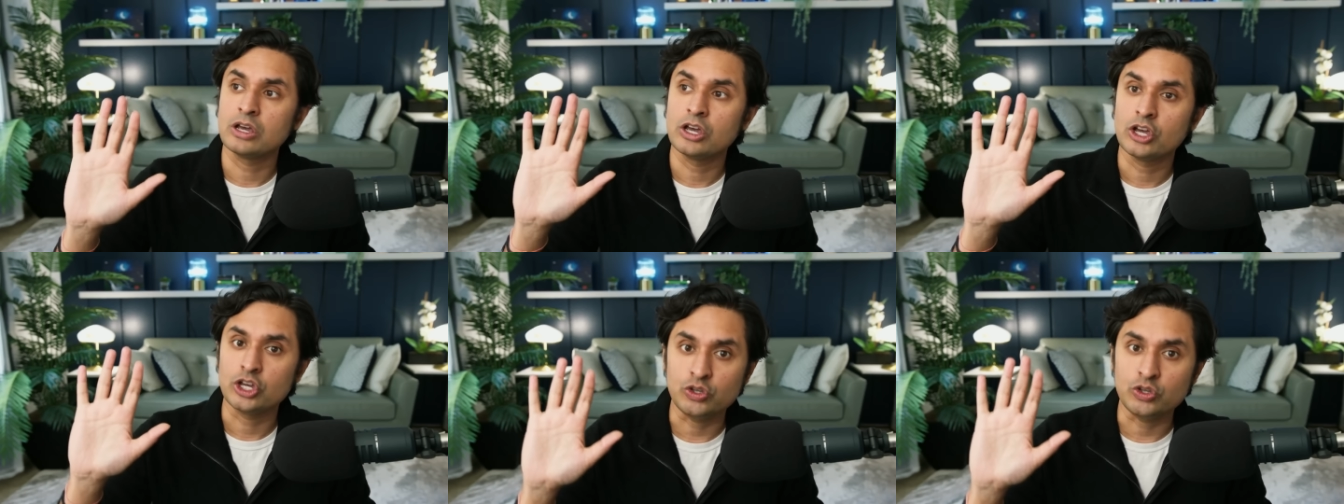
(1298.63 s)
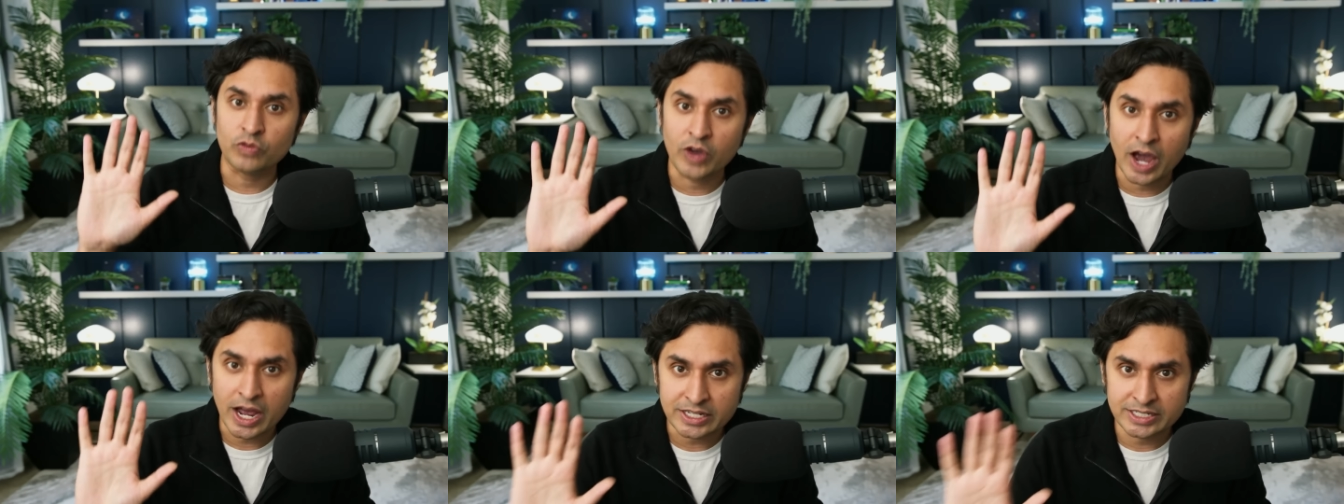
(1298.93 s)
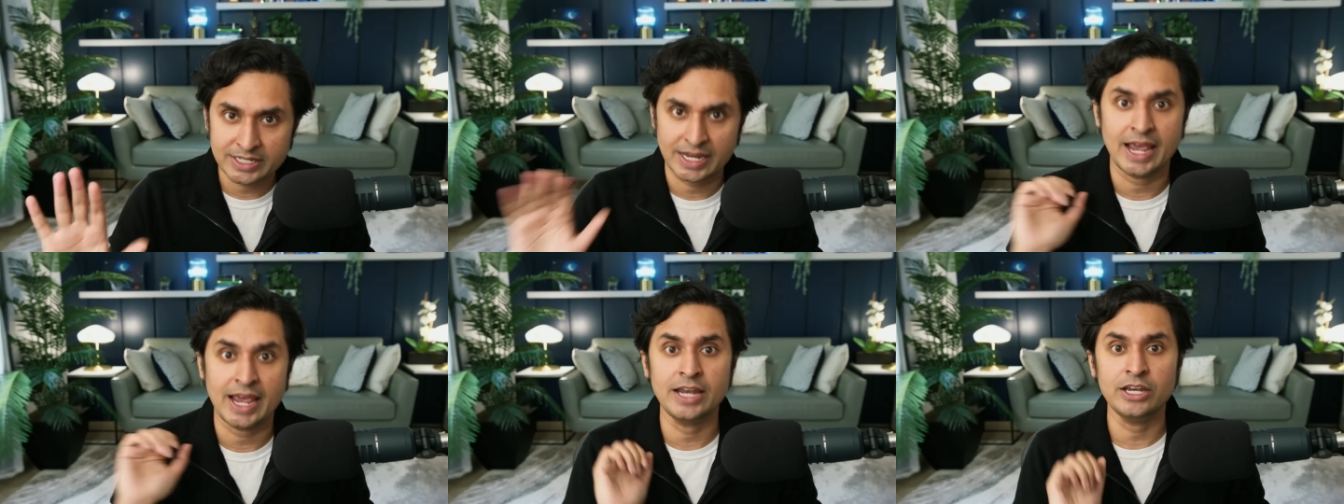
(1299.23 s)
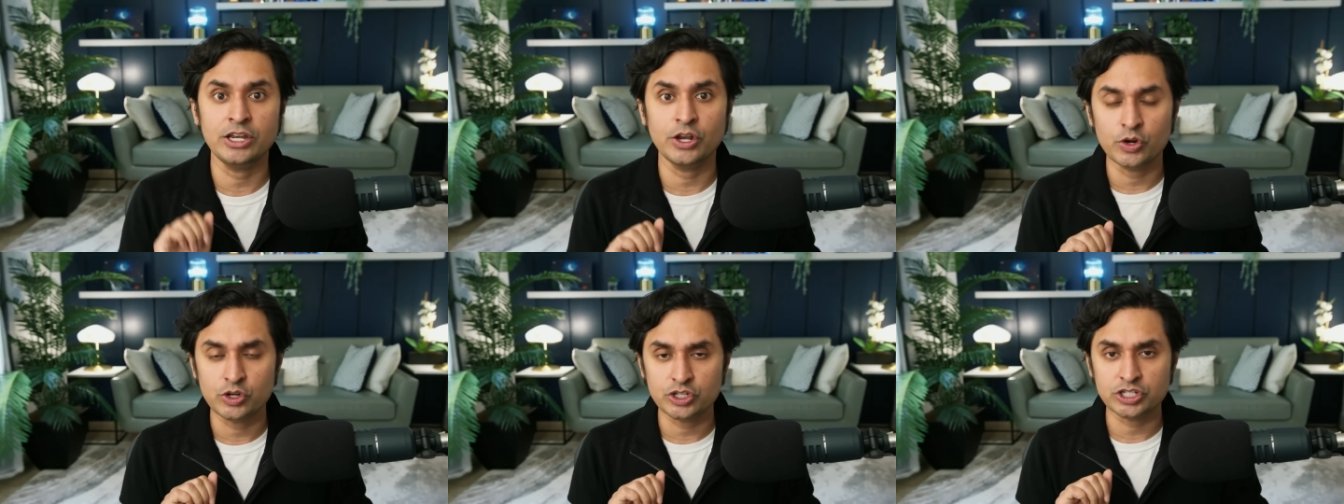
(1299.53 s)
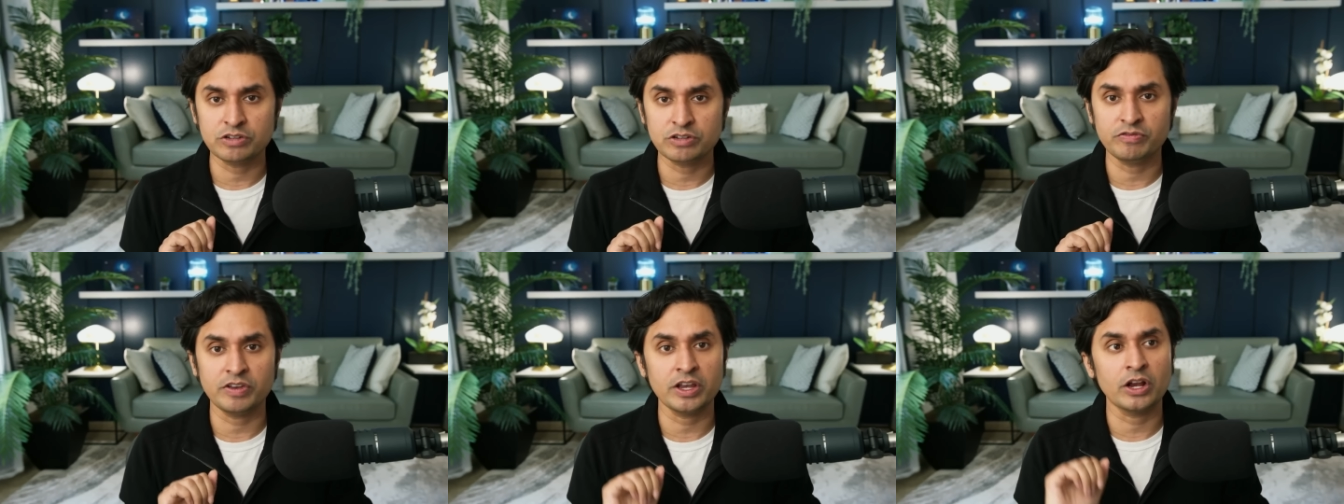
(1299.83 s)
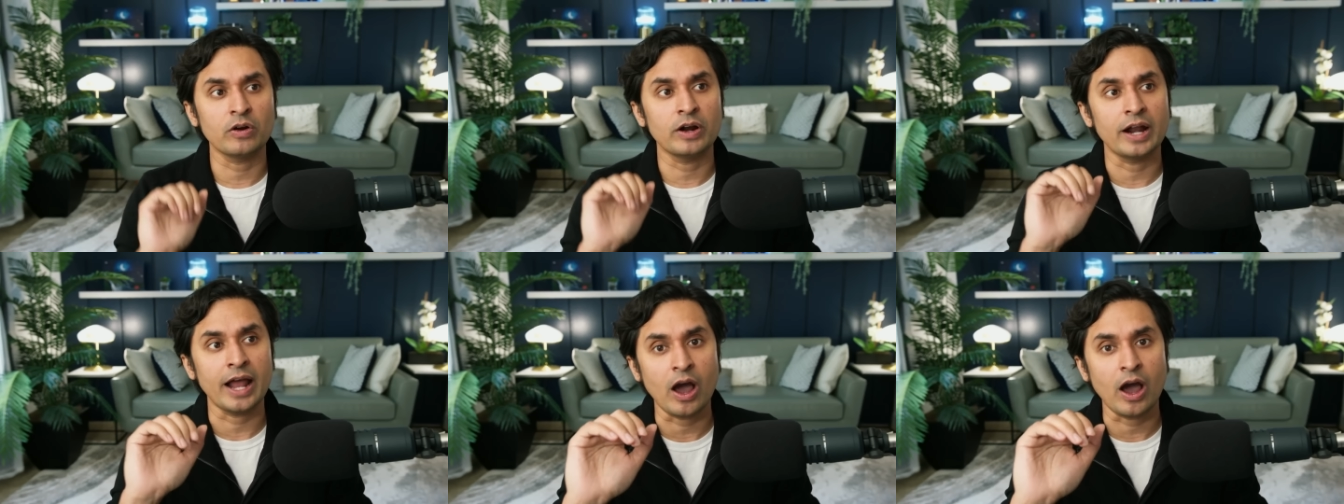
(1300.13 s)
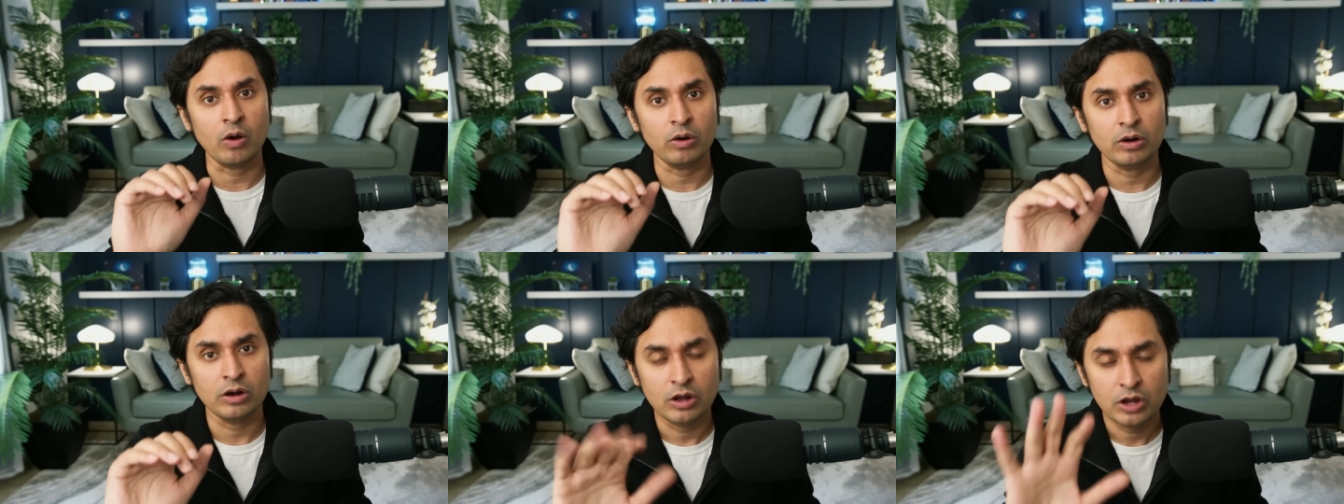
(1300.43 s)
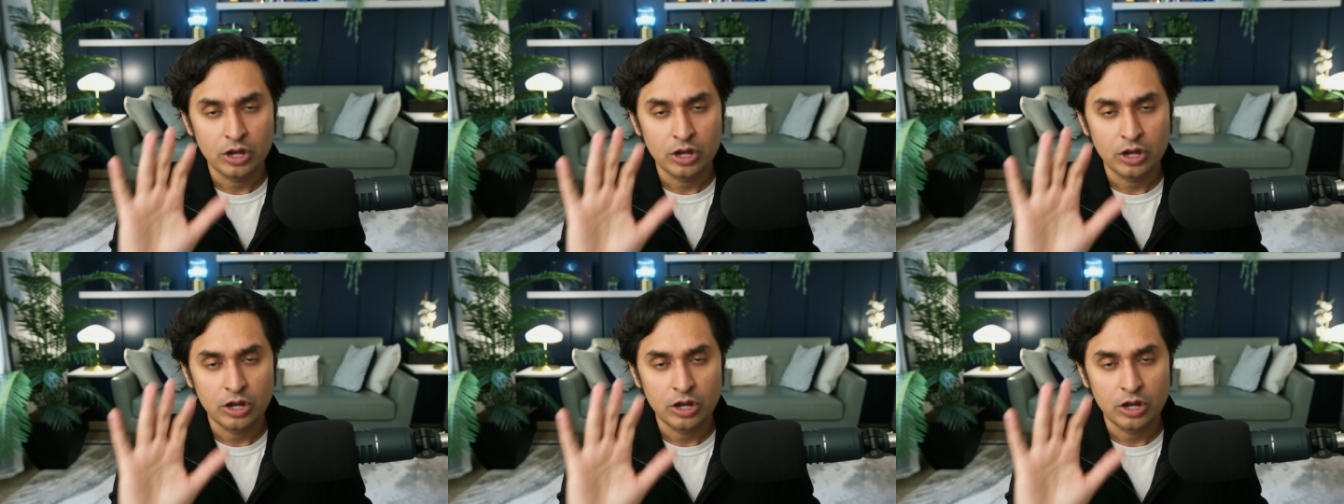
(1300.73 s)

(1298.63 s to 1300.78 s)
you've got 10 years to figure it out.